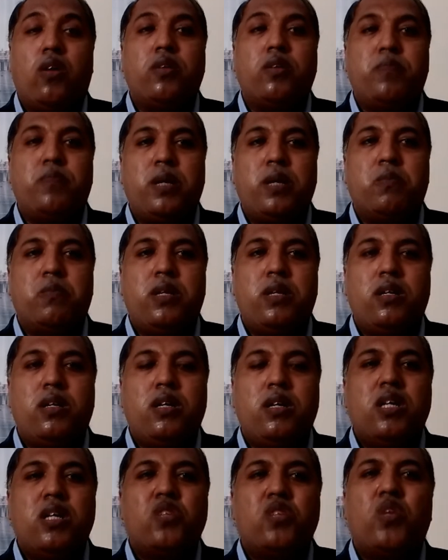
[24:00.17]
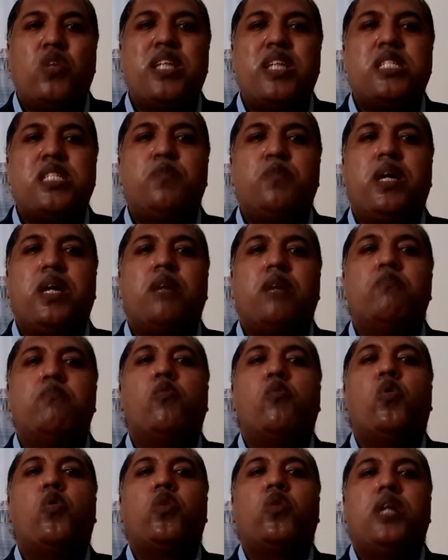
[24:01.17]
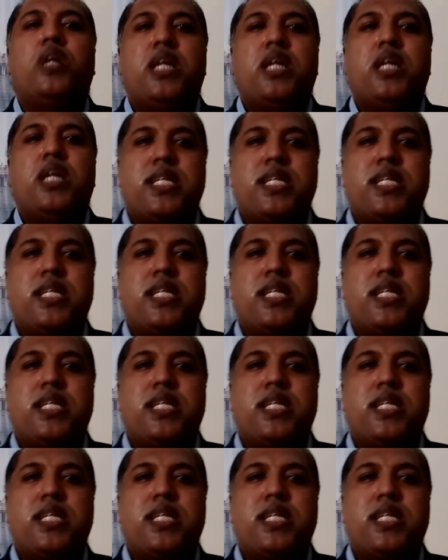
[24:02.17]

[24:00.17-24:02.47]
a lot of people. So let us become more